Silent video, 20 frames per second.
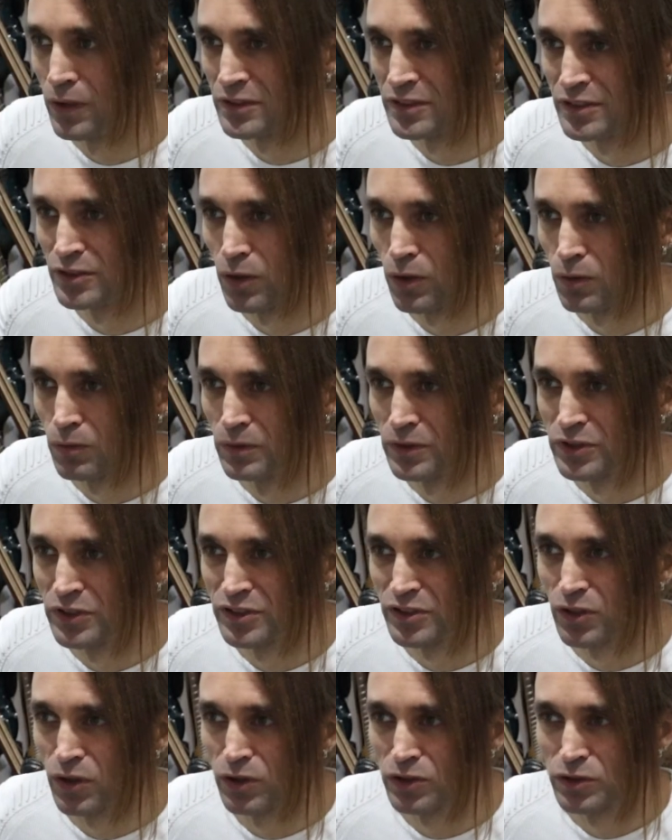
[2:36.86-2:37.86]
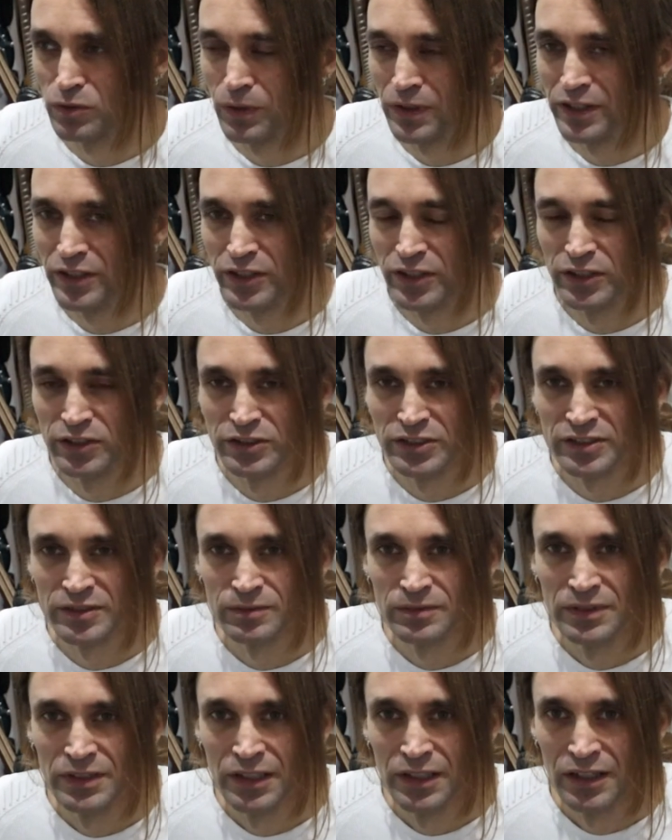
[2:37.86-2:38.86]
song, which is called 20 Years.
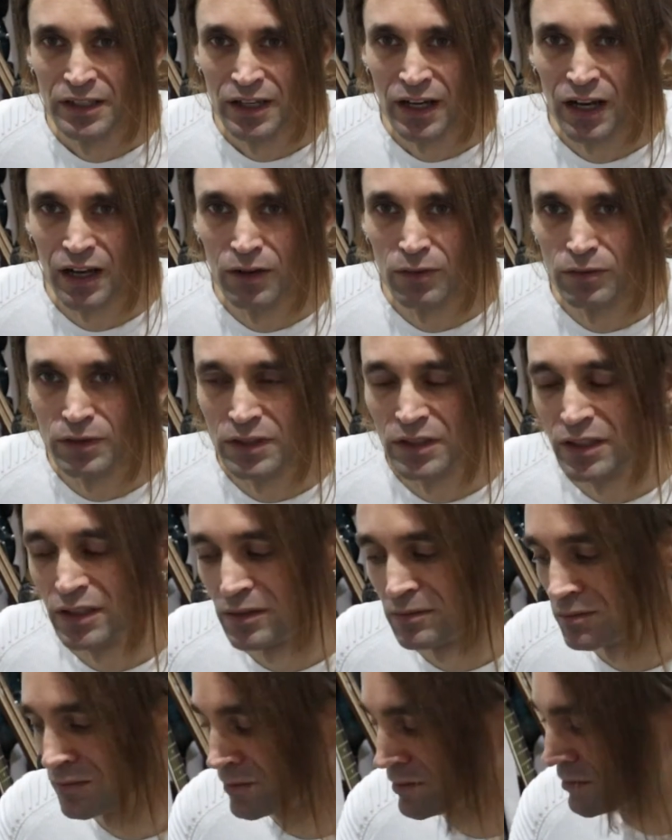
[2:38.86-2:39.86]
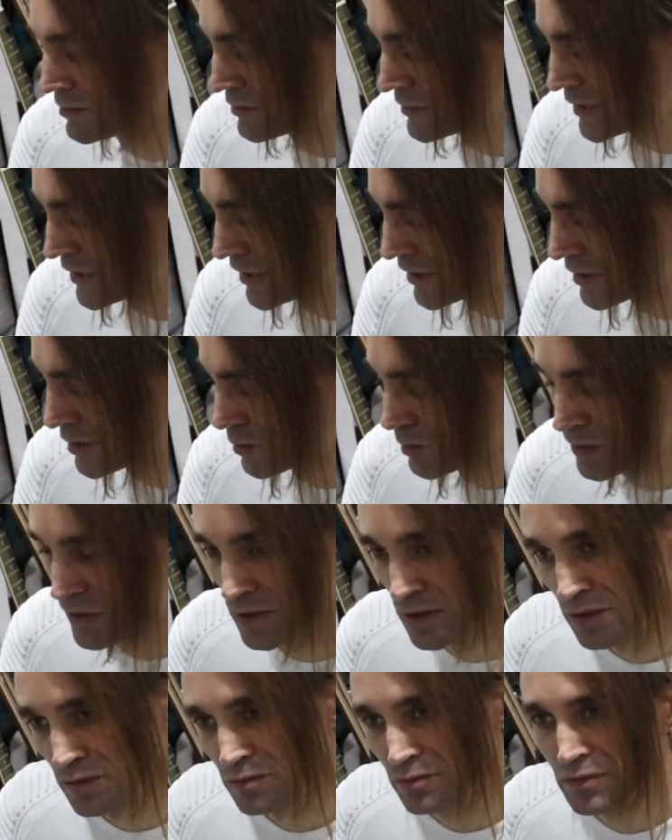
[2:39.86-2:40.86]
Kind of a little bit
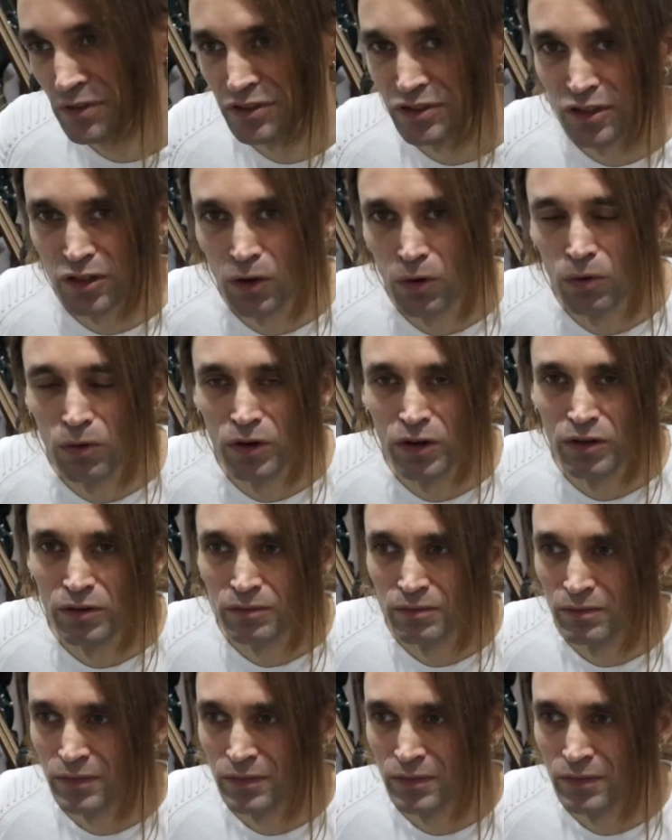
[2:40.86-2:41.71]
a slower,